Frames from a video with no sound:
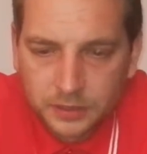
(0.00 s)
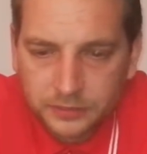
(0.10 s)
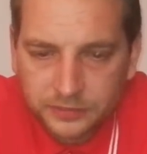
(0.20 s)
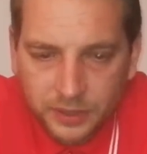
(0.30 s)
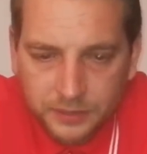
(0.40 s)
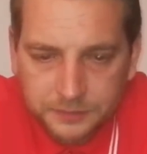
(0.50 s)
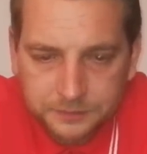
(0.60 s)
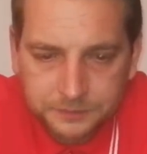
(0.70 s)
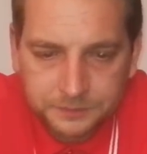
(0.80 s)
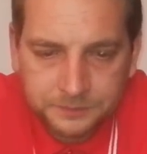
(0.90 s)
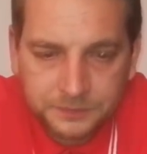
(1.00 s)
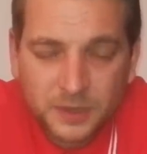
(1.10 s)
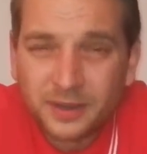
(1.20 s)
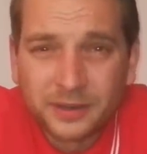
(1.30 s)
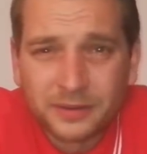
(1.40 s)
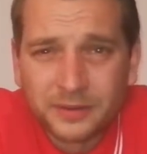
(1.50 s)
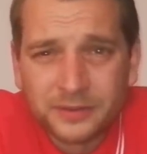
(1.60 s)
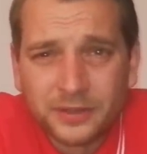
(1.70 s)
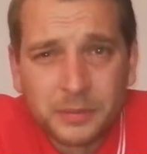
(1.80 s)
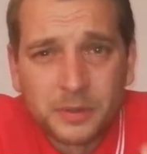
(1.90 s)
So I don't know the
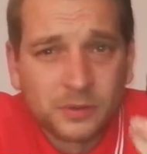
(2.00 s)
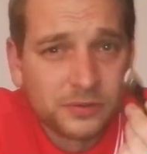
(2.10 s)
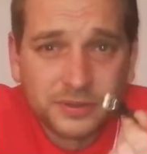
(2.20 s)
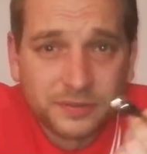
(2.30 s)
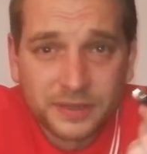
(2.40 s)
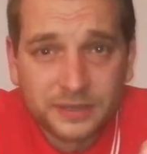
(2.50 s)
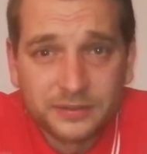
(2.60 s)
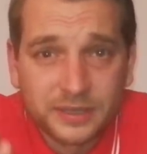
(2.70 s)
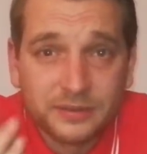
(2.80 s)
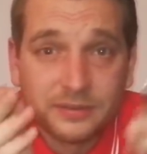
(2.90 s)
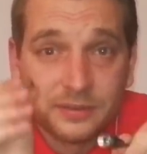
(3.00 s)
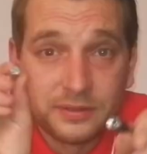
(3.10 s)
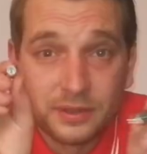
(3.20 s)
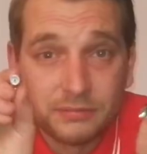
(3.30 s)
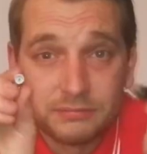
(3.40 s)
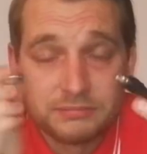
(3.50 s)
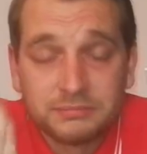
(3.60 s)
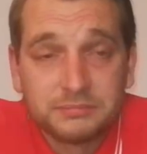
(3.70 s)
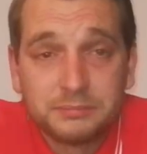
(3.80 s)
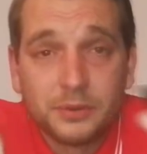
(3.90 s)
terminology for these things, so don't
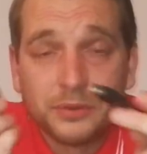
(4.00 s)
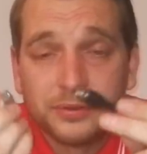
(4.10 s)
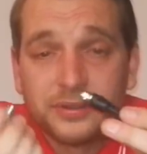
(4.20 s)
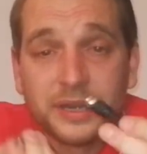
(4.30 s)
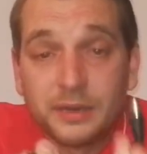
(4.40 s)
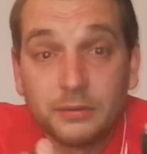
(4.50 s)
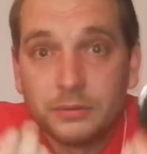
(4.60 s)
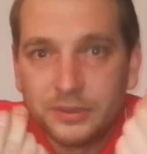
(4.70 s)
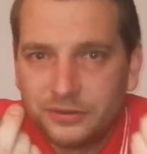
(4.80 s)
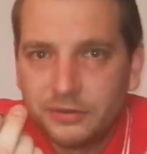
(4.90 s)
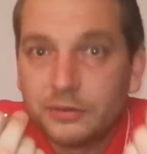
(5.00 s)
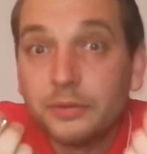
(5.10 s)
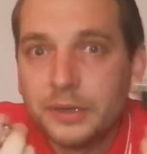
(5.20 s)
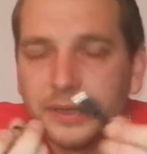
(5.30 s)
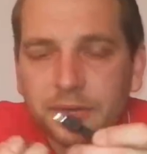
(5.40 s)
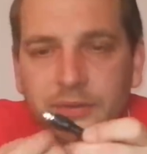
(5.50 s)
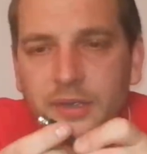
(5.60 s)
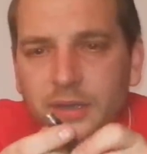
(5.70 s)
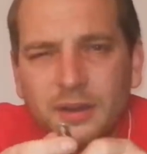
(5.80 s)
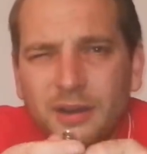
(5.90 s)
bother saying, oh, we should have called it this.
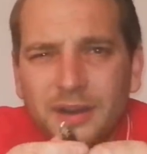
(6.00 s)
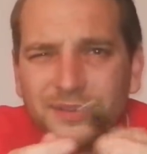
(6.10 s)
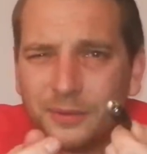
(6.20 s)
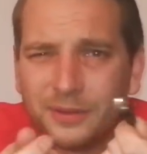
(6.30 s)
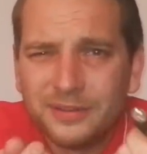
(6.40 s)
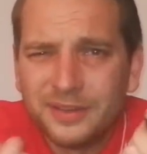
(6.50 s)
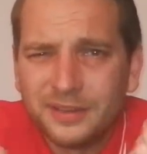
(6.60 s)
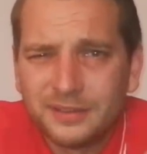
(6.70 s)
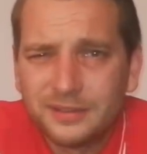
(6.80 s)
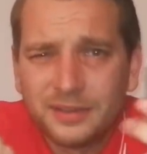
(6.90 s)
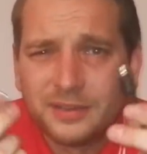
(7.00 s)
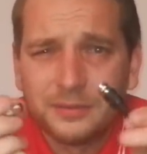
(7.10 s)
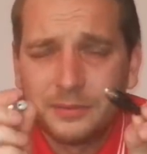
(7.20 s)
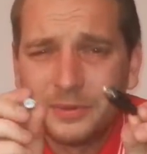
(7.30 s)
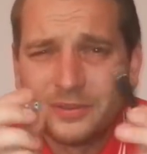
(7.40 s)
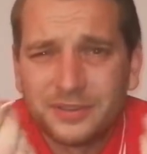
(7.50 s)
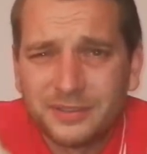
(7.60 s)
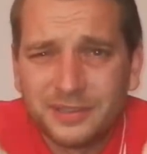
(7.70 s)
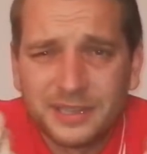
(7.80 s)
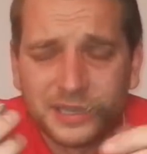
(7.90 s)
I have no idea. To be honest, I
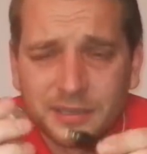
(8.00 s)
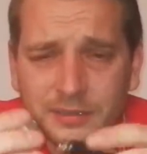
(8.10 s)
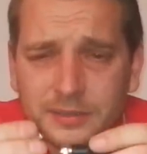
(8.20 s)
don't really care.